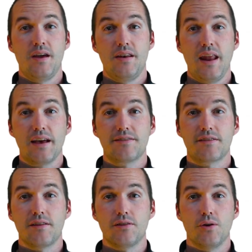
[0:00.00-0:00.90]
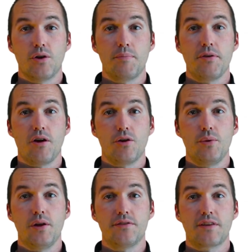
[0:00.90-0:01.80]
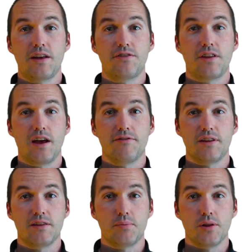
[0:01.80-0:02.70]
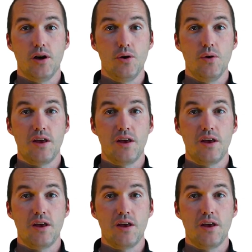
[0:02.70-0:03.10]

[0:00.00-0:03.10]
Next, load up the Arduino sketch that I've linked below